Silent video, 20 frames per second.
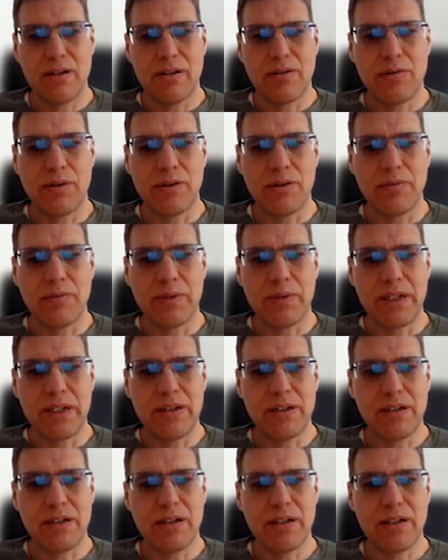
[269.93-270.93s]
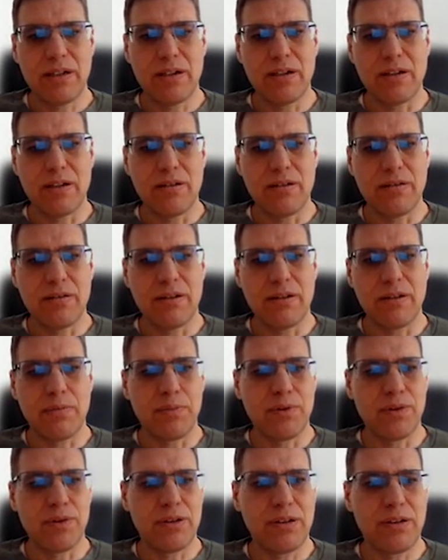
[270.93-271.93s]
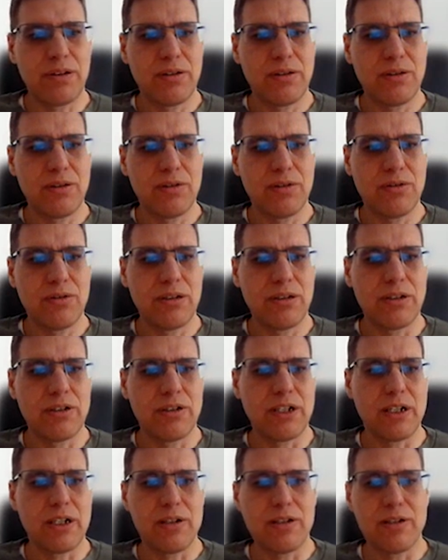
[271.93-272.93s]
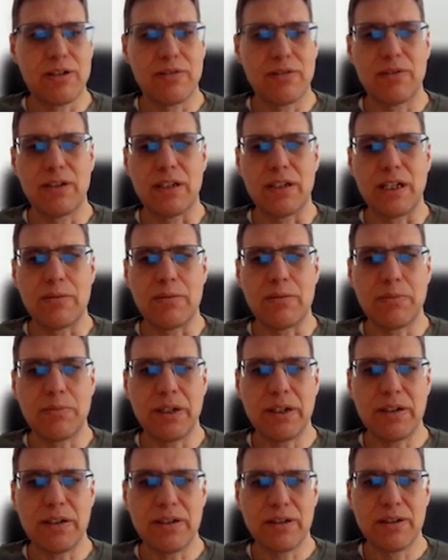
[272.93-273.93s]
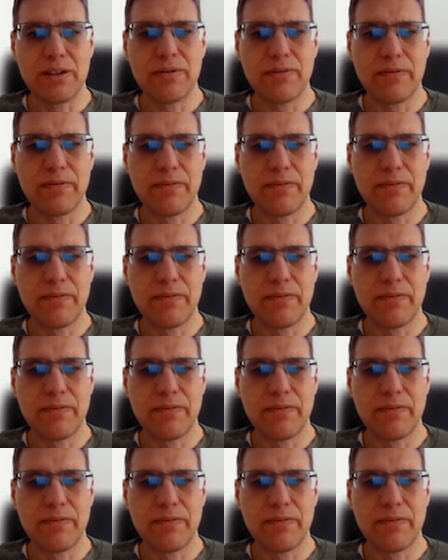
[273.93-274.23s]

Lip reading: were basically reported due to the change of the namespace.